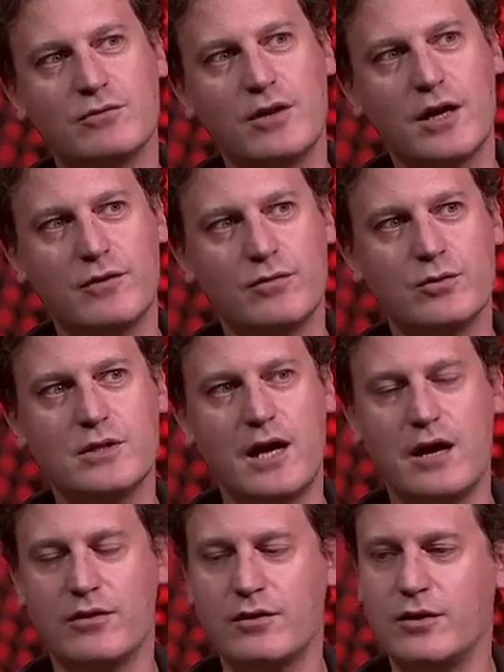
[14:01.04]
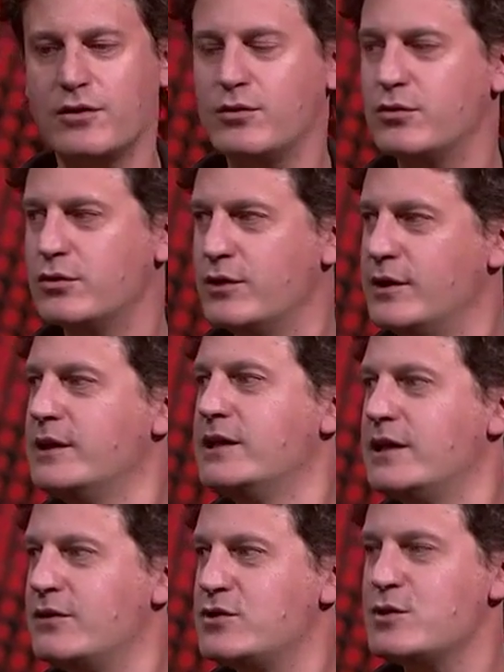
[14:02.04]
of life or death? And I thought
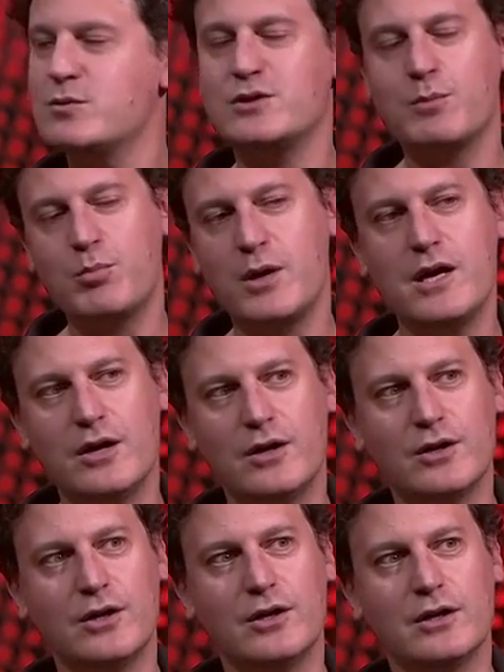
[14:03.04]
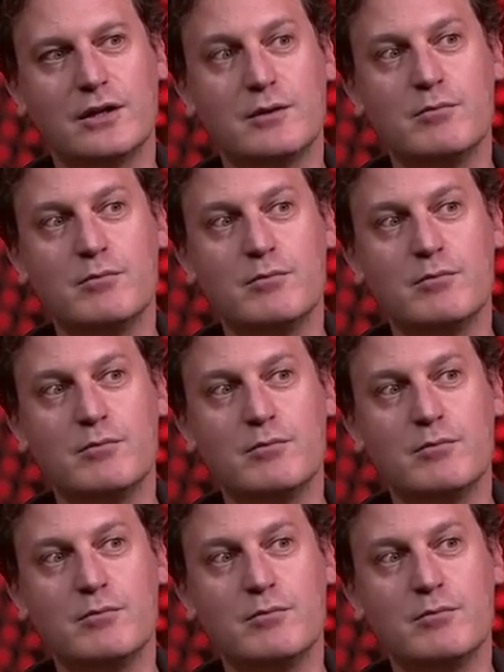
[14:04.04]
if she was a PR girl at a